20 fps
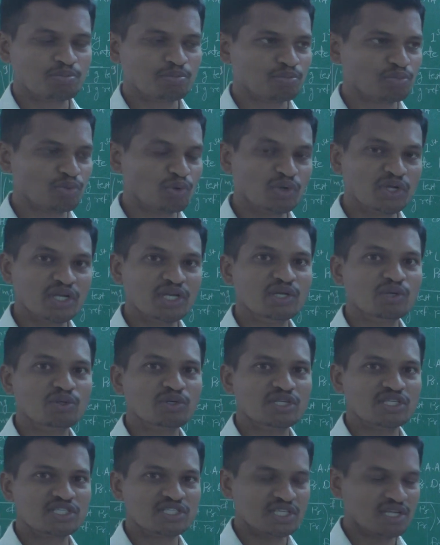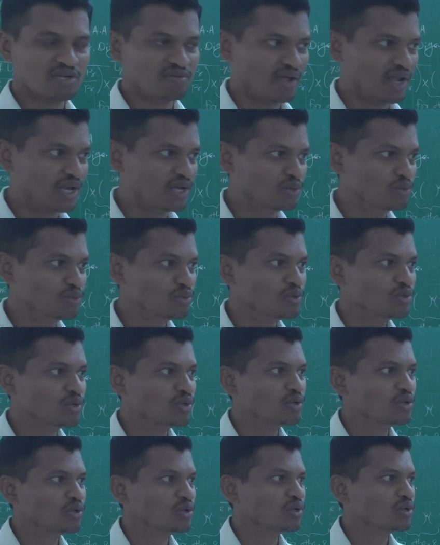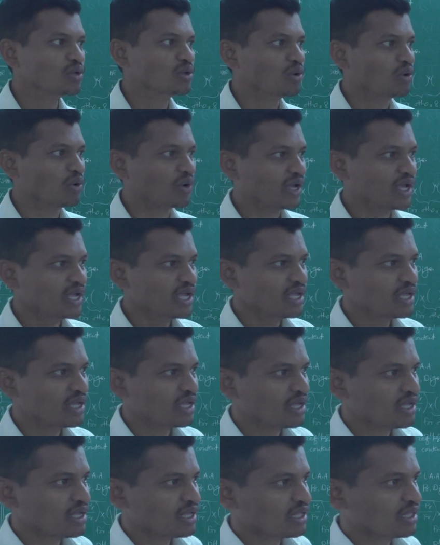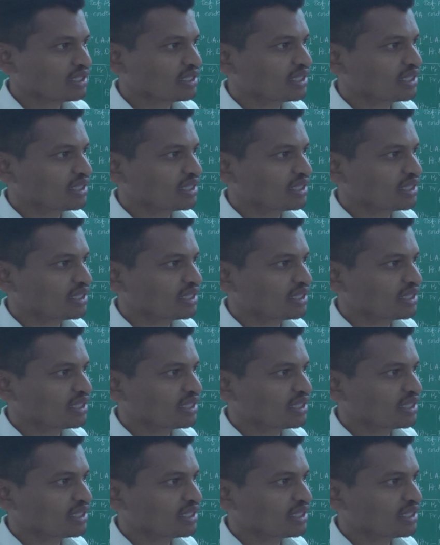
protein nutritional value, okay,